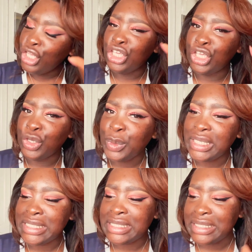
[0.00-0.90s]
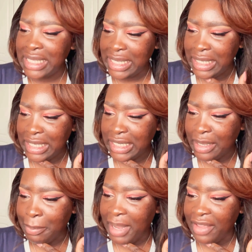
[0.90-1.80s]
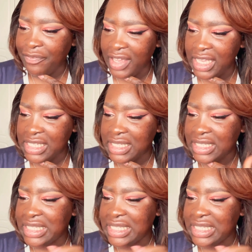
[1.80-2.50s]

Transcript: you would have seen my face